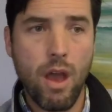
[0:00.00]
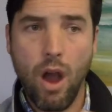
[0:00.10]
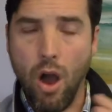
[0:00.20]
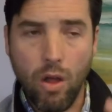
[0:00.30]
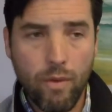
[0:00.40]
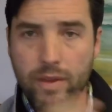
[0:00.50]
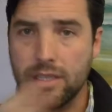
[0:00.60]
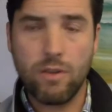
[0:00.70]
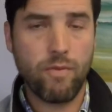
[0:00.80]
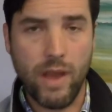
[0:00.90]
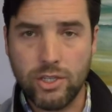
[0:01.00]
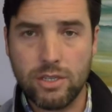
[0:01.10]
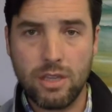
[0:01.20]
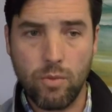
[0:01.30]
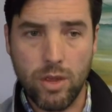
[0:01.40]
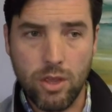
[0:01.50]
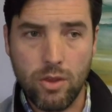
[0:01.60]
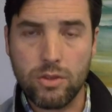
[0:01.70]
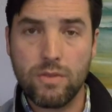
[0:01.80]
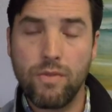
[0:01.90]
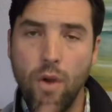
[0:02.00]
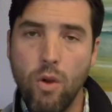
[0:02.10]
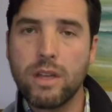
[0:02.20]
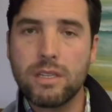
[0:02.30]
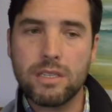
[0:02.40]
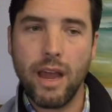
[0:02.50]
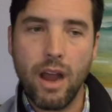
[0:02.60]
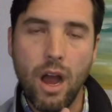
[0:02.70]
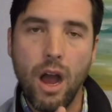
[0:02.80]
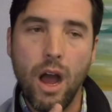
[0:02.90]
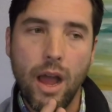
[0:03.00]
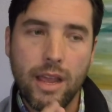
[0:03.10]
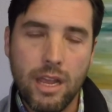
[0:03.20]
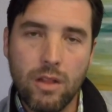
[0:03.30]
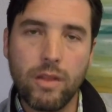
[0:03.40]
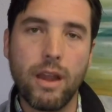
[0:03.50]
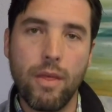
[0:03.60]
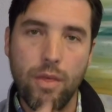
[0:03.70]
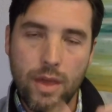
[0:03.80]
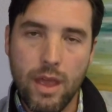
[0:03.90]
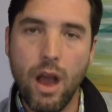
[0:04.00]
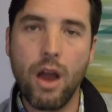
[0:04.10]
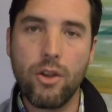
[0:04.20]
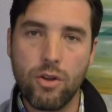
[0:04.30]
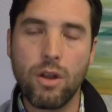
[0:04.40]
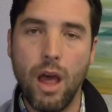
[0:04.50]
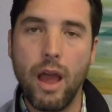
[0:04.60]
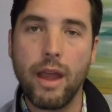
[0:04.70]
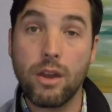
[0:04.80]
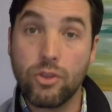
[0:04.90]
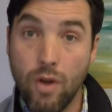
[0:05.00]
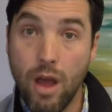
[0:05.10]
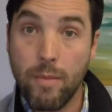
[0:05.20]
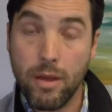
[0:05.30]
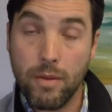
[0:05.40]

All of these interventions that we use focus at healing the underlying trauma.